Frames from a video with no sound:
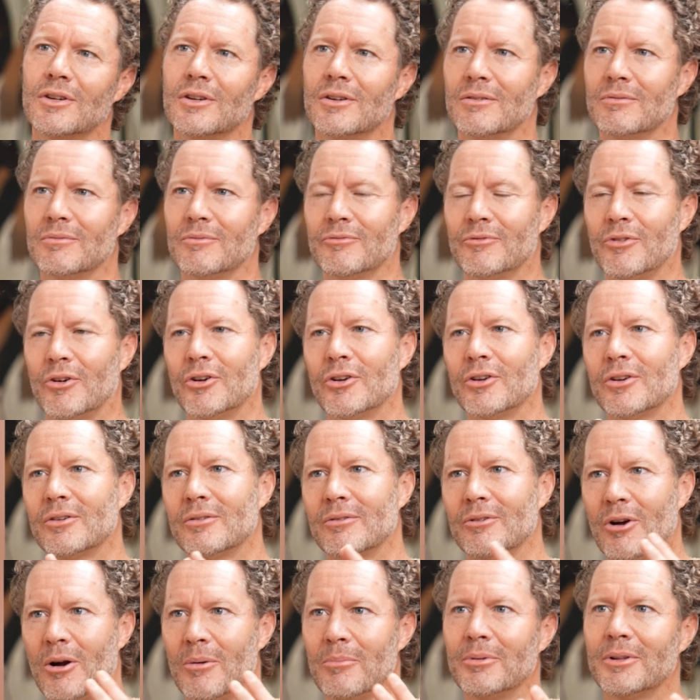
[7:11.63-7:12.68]
a very
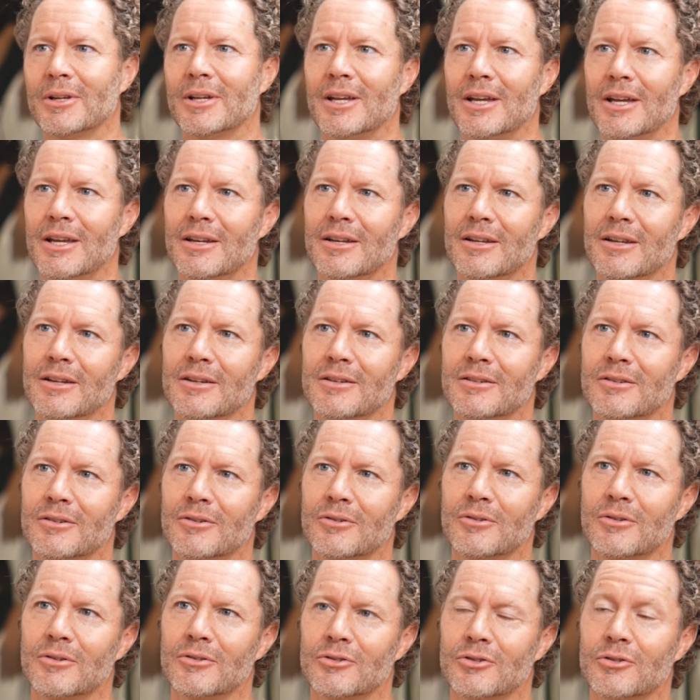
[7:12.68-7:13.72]
complicated,
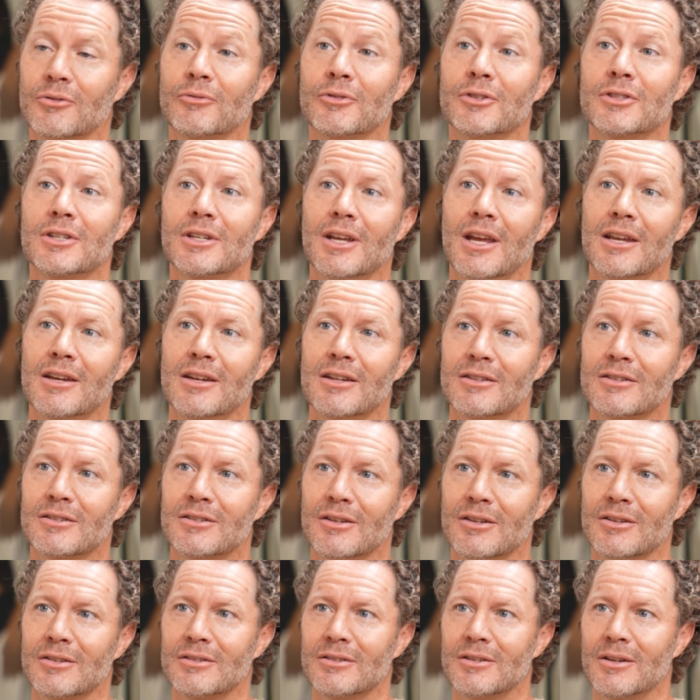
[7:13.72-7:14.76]
sophisticated
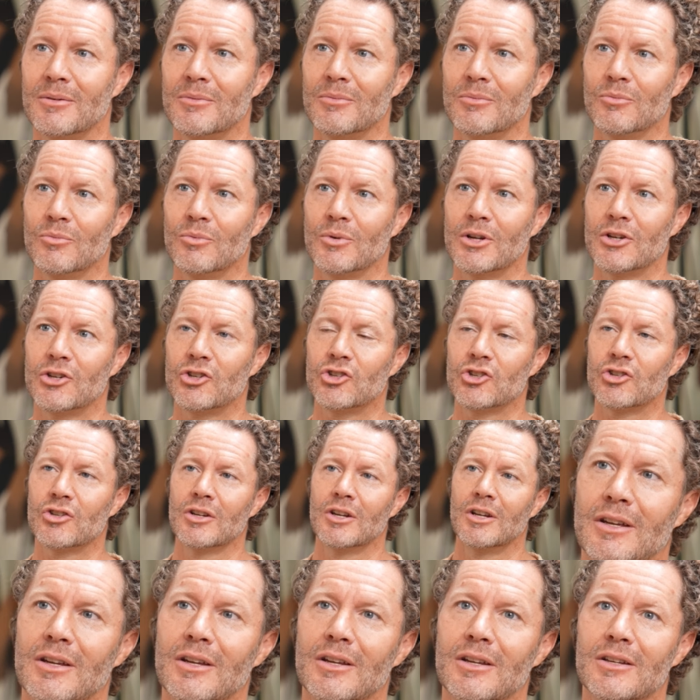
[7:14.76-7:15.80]
system,
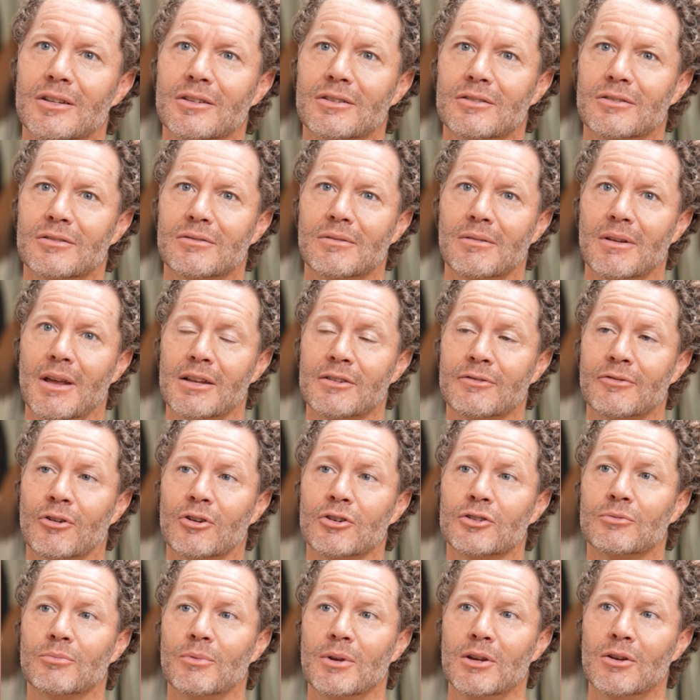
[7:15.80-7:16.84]
which is, as
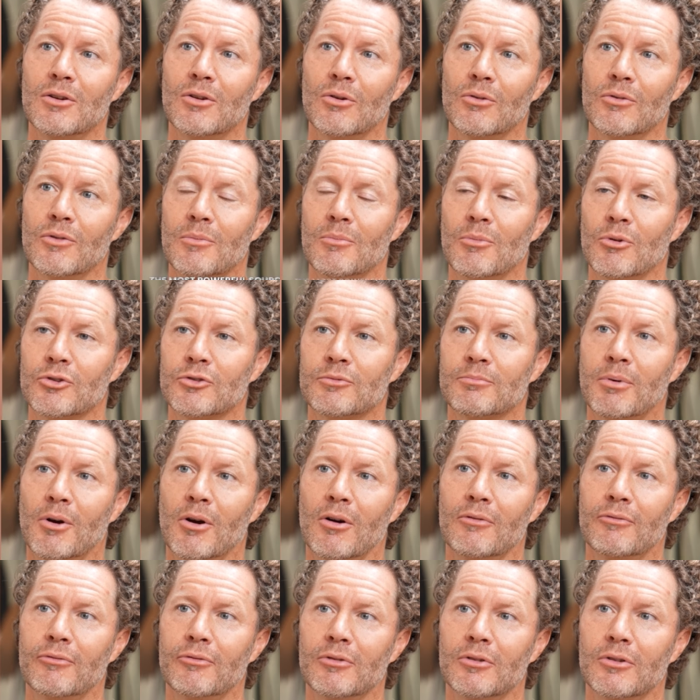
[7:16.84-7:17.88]
far as we know, the most
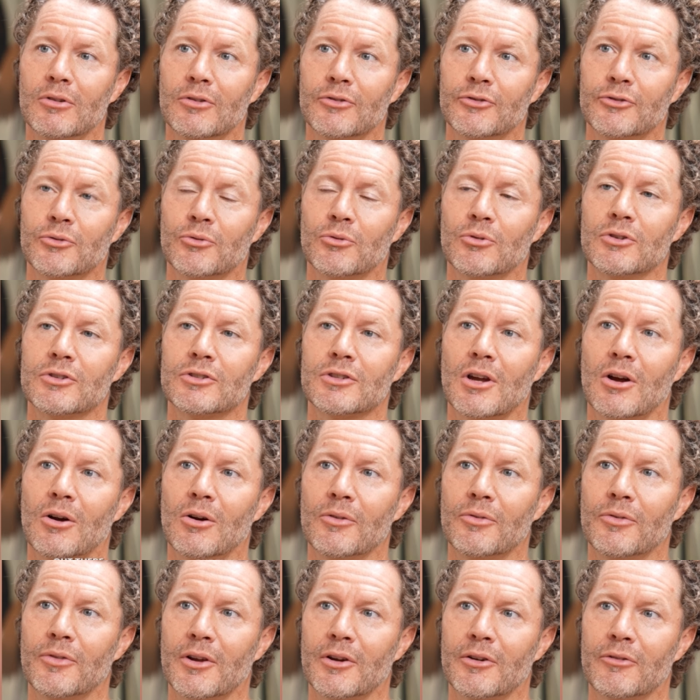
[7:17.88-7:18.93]
powerful source
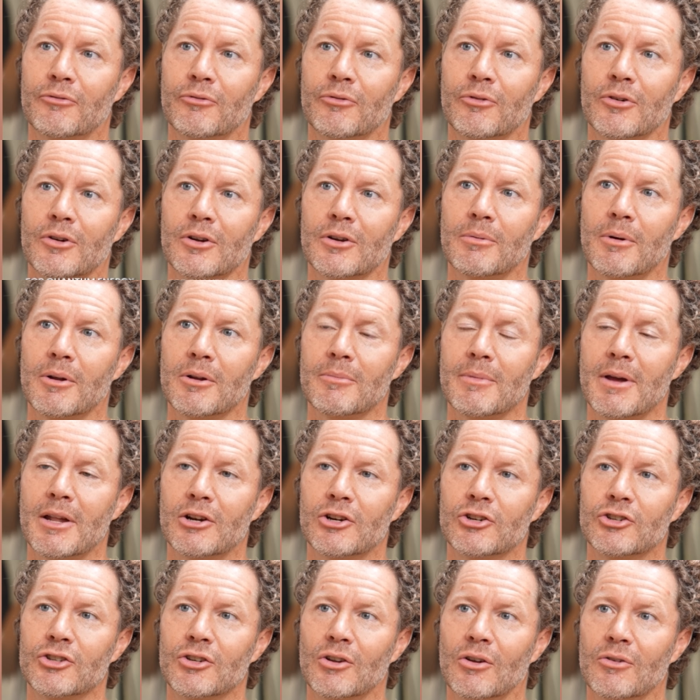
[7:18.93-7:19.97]
out there for quantum
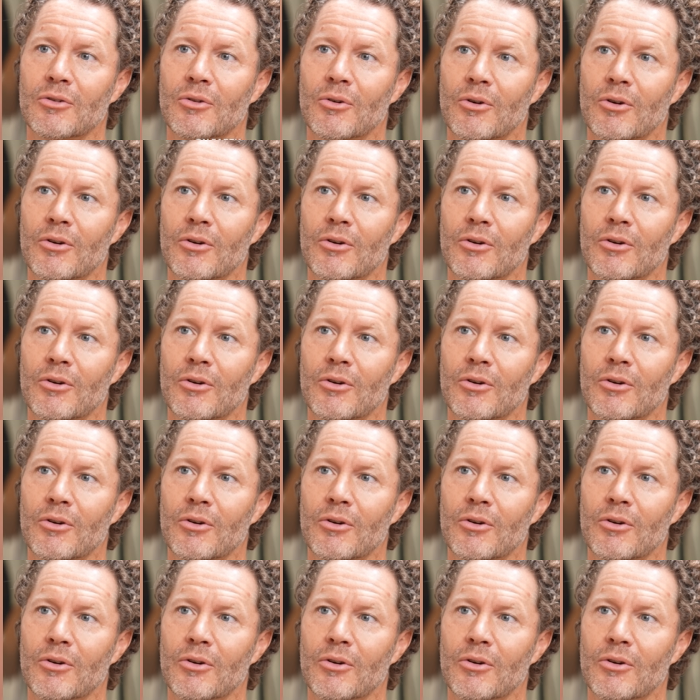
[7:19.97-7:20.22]
energy on